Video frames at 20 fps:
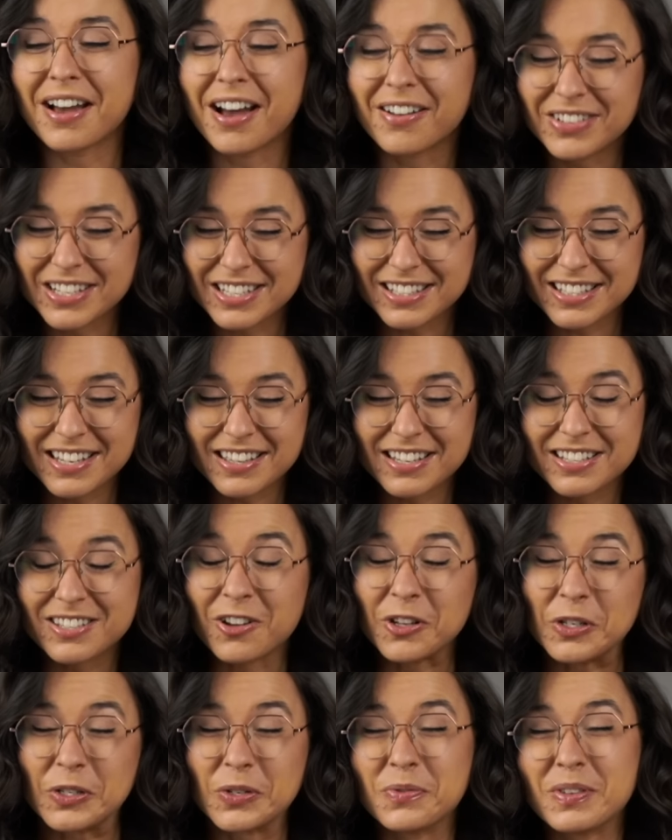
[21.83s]
Obviously, this
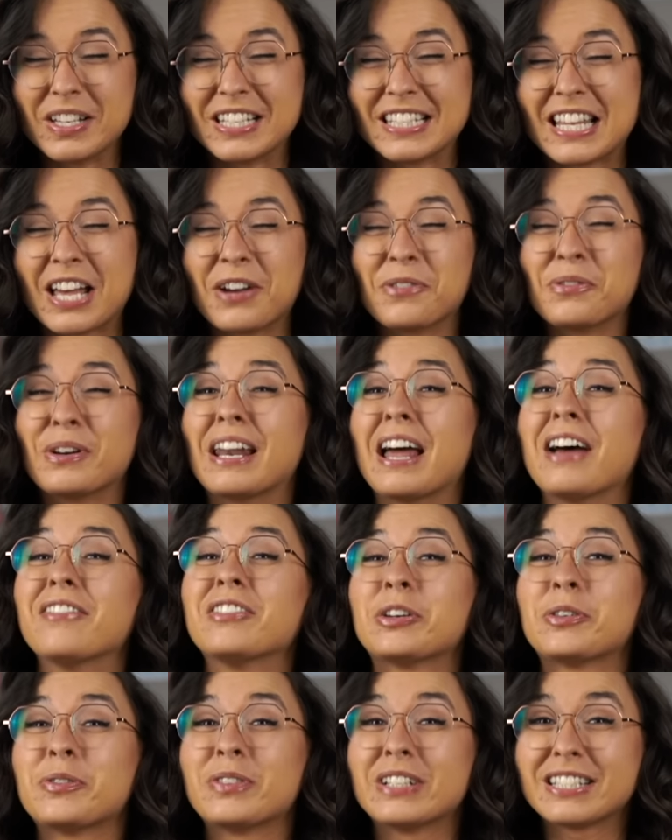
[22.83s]
also means that
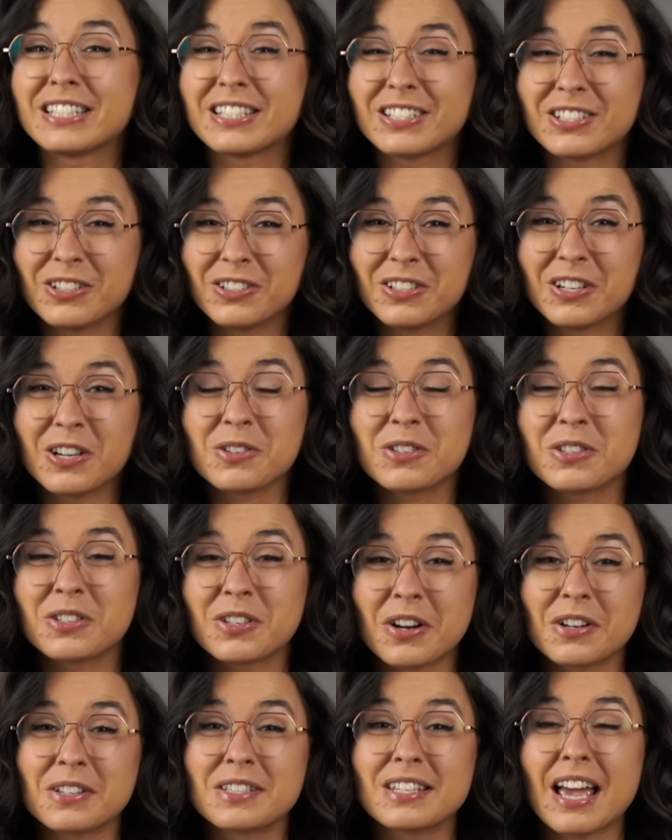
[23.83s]
whenever WIT Studios
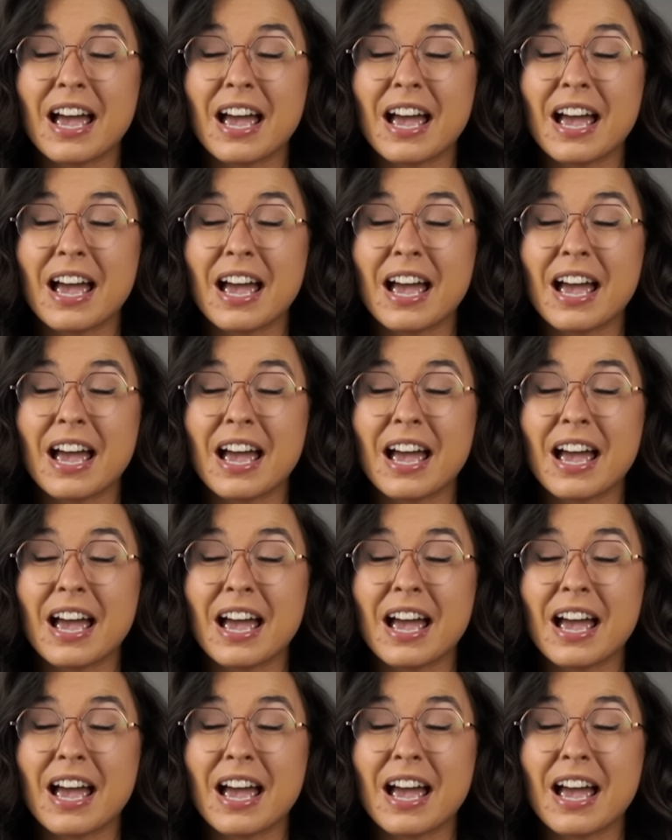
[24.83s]
starts